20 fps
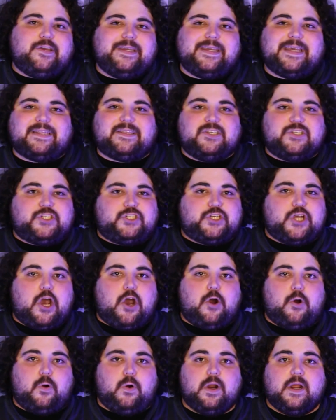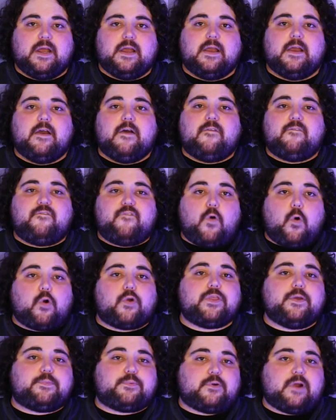can get the show for
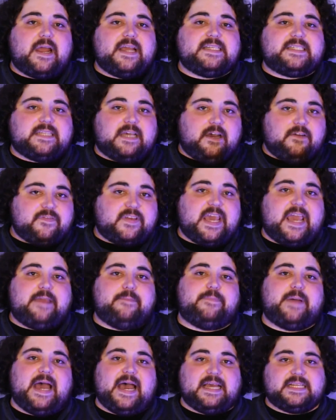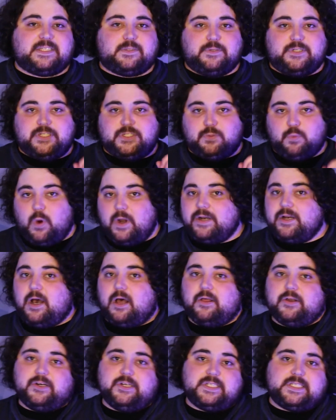the price of Game Pass, which is
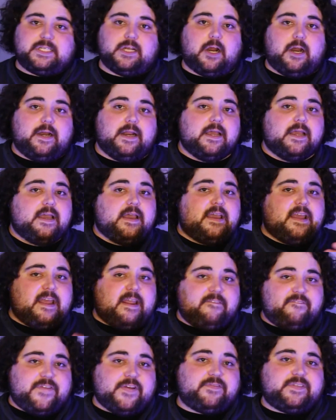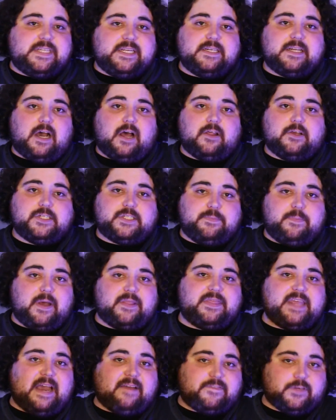$1 to start and $15 a
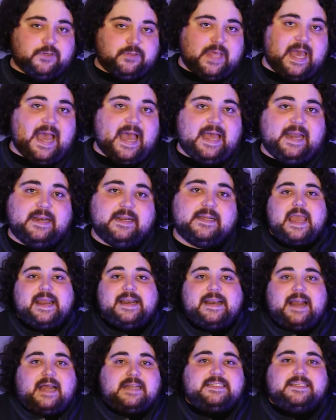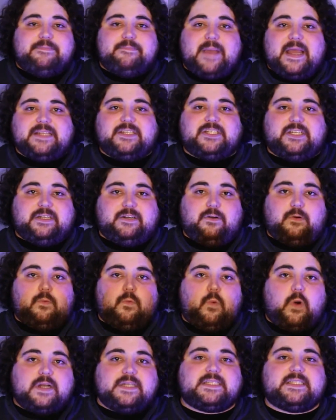month after that. And not to mention,
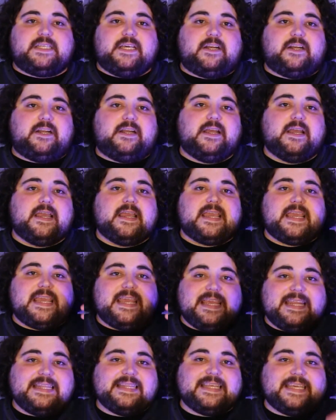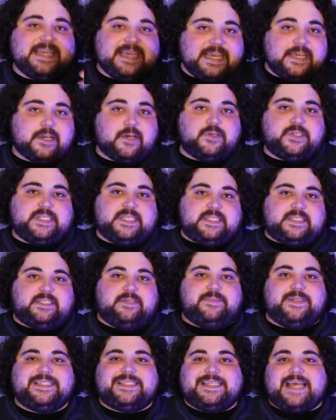once they're in the
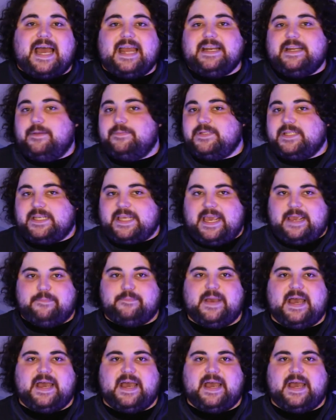ecosystem and signed up to Game